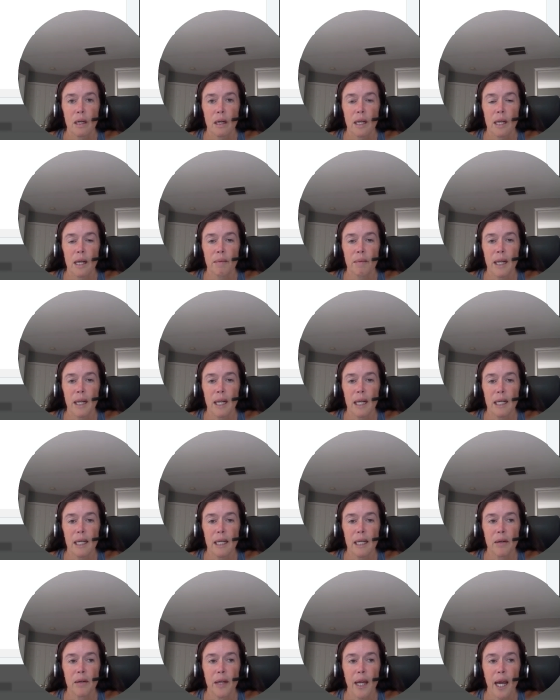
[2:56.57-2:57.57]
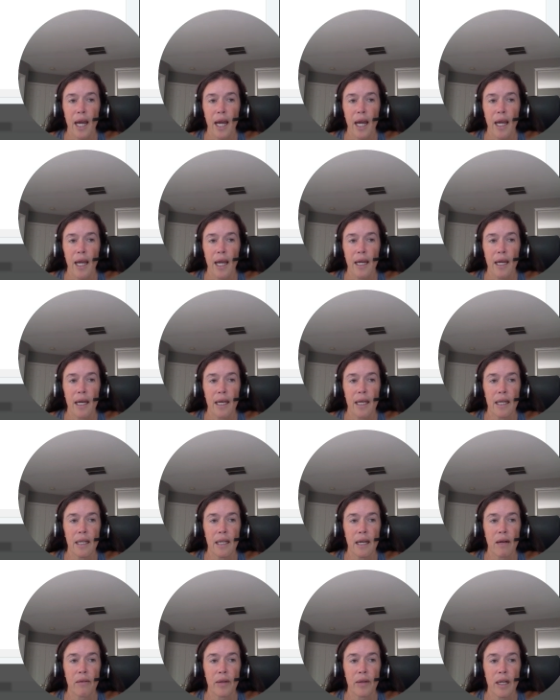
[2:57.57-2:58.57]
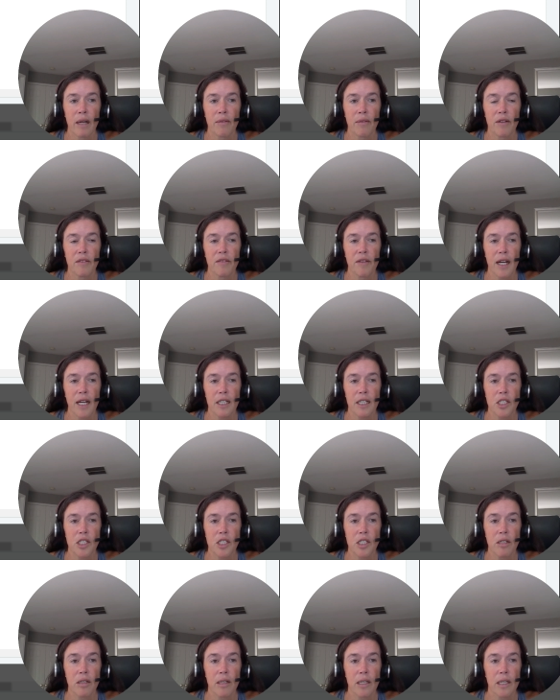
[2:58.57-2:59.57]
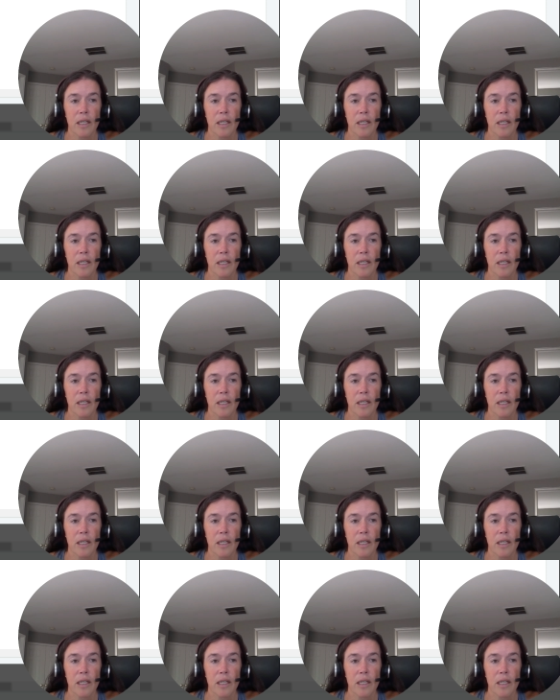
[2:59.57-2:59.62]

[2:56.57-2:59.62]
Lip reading: And I'm going to click OK, and now when I refresh,